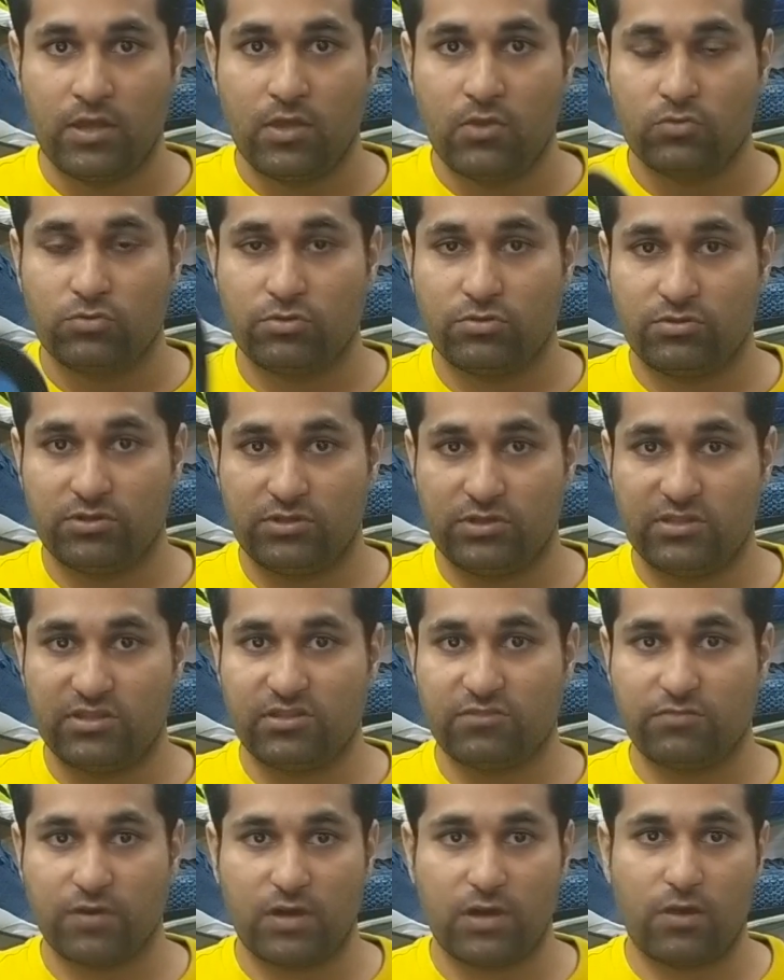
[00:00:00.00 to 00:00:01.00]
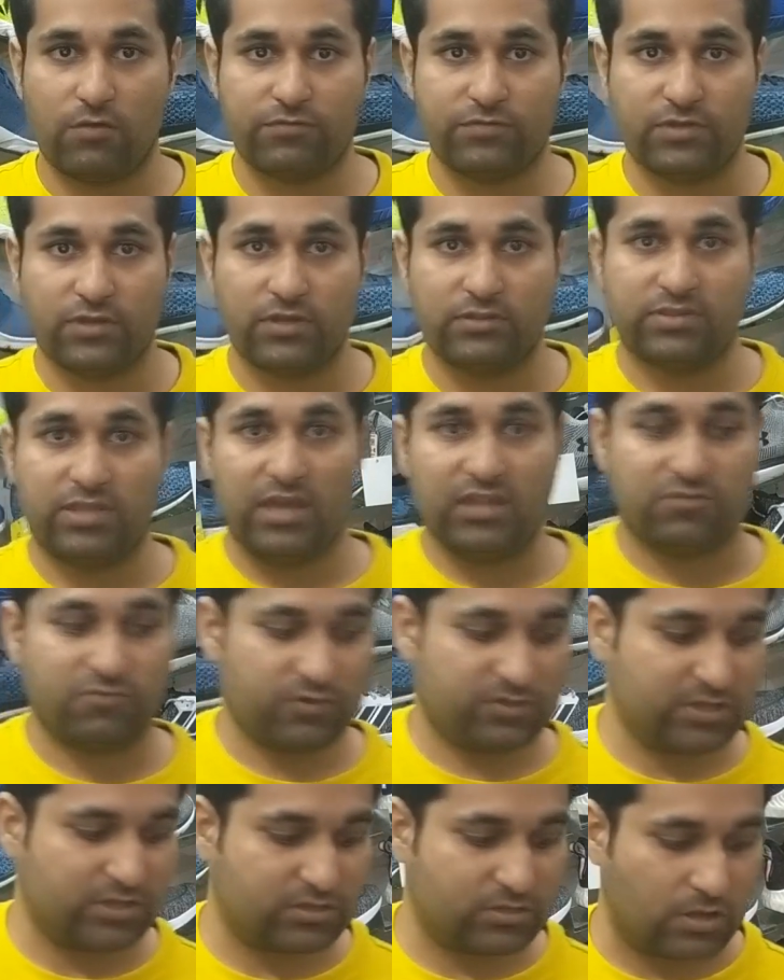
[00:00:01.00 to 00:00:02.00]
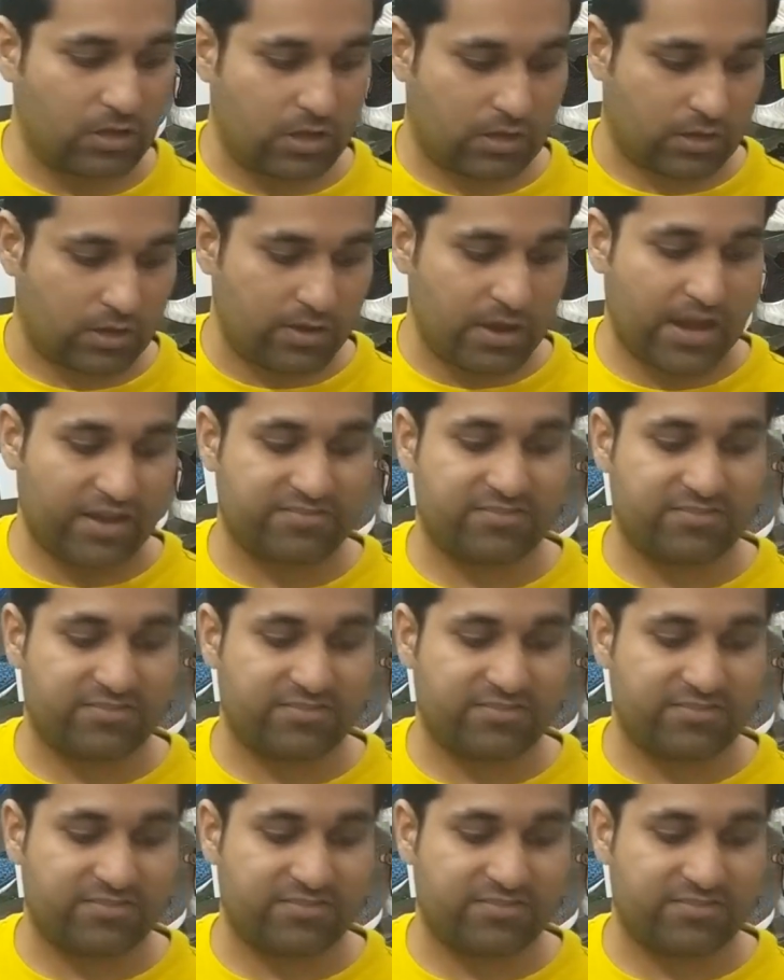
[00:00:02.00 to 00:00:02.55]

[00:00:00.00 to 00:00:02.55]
So this is one of the things which it corrects.